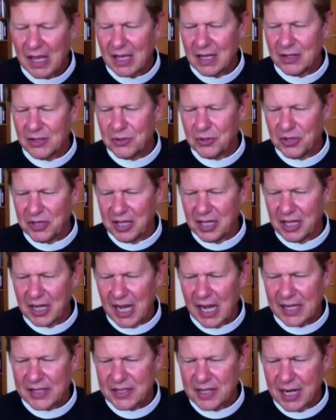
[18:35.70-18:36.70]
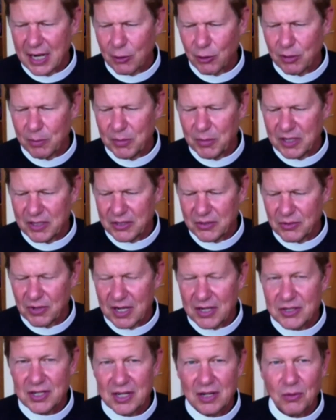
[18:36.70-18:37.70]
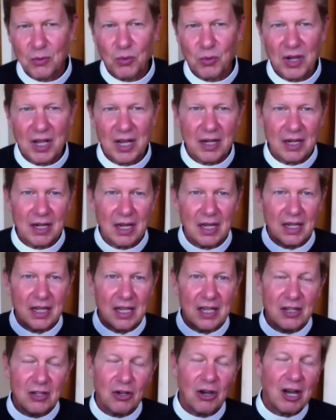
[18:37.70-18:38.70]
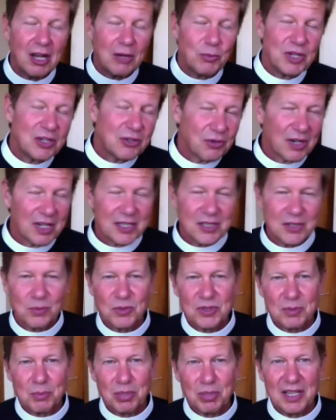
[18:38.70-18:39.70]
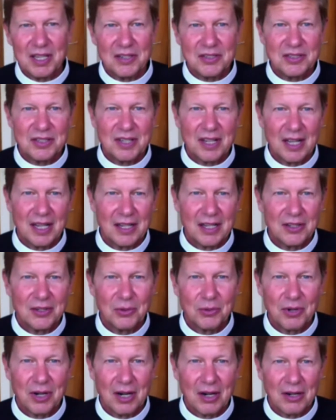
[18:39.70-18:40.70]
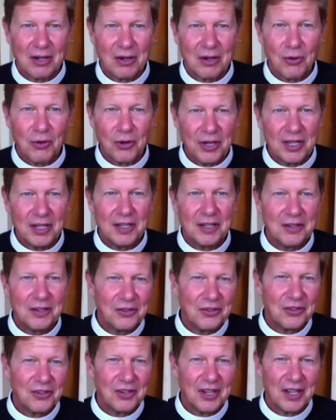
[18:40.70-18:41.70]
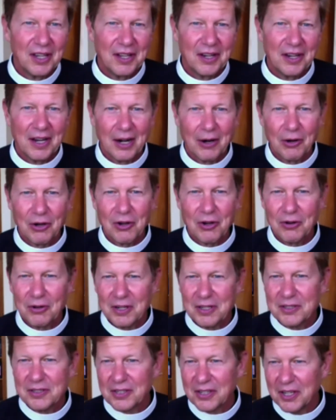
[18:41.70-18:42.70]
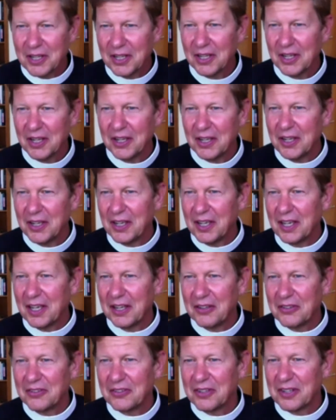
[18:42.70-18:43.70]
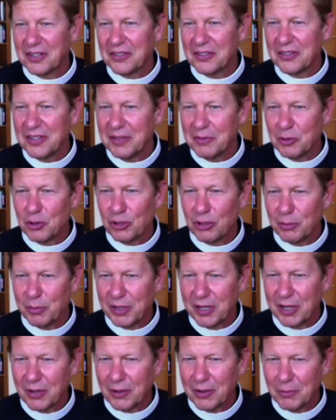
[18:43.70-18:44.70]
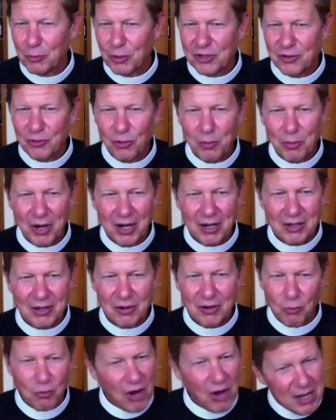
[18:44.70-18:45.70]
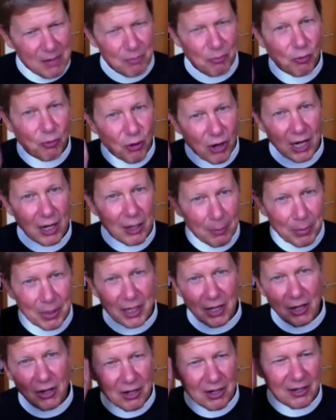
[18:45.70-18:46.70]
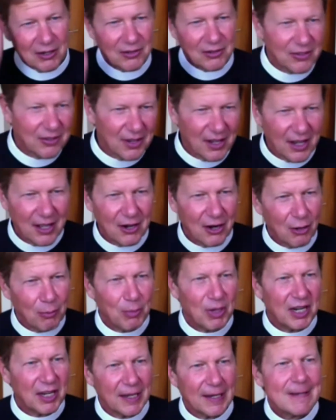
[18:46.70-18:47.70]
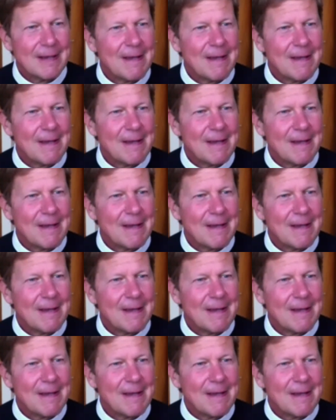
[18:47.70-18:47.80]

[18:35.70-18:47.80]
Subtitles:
during the Eisenhower administration when "In God We Trust" was placed onto our coinage and our currency, as Stephen Colbert once remarked, right where it belongs, on our money.